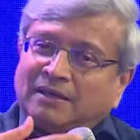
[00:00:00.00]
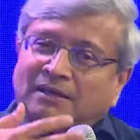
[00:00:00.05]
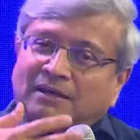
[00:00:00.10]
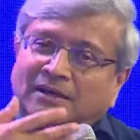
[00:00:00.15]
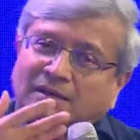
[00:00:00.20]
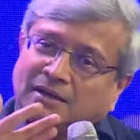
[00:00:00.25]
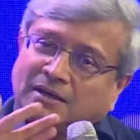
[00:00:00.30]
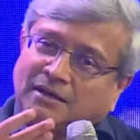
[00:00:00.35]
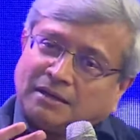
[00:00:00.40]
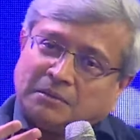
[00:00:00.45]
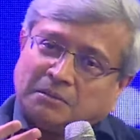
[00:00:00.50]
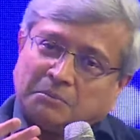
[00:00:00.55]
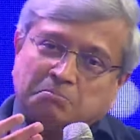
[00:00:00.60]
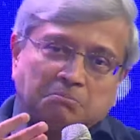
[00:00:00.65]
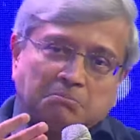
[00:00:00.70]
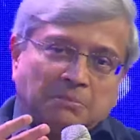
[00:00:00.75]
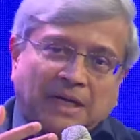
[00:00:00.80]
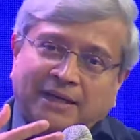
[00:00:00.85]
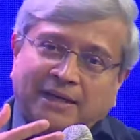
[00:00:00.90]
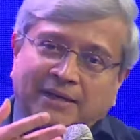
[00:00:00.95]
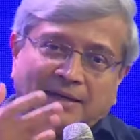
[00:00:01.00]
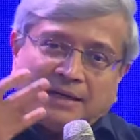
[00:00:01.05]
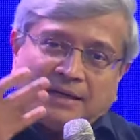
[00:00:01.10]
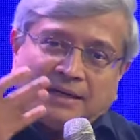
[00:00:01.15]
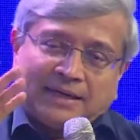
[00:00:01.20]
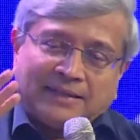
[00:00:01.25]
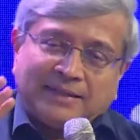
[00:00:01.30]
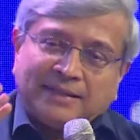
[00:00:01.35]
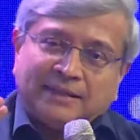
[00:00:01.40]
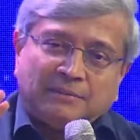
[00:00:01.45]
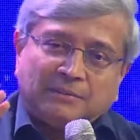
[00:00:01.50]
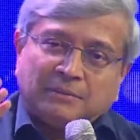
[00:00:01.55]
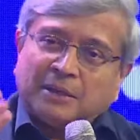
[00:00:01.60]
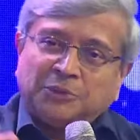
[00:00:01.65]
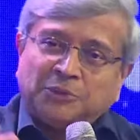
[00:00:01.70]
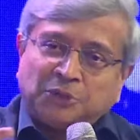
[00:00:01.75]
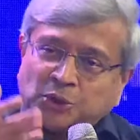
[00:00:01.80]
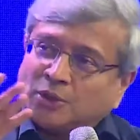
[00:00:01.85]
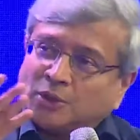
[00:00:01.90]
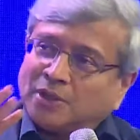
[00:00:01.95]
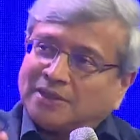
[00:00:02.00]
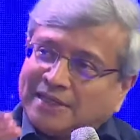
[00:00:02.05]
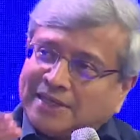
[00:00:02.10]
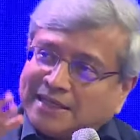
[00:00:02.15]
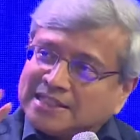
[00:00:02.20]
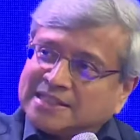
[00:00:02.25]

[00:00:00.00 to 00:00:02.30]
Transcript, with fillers: Um, and I think, I'm sure that...